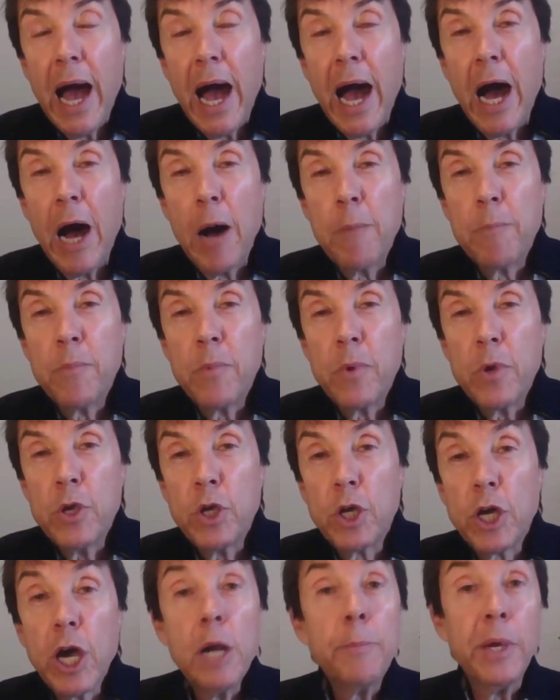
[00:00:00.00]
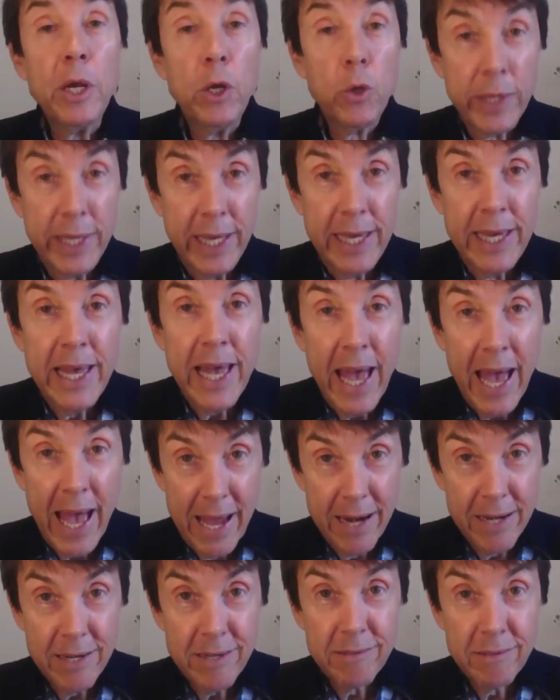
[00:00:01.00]
you're going to be looking
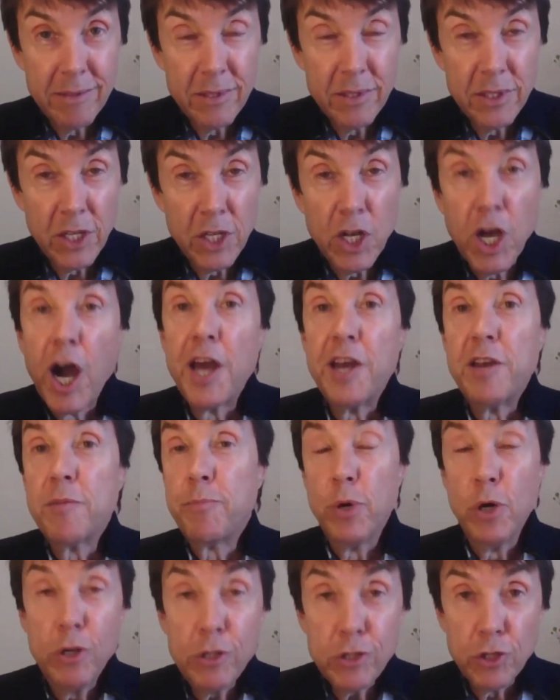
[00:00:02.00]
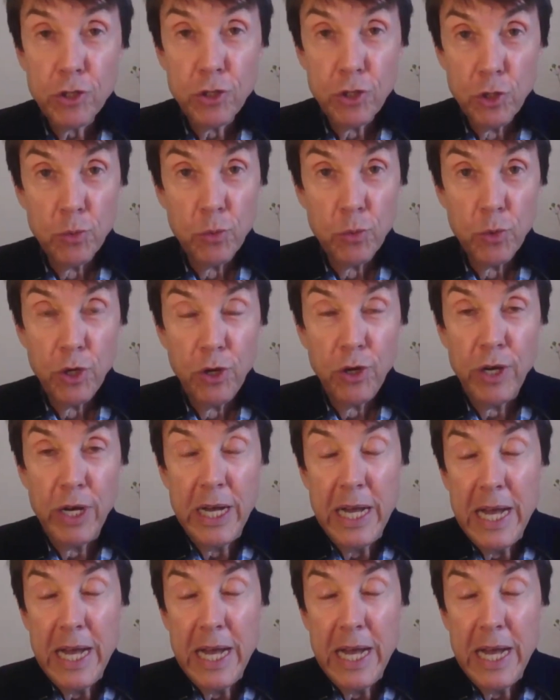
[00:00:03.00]
at the kind of person you were.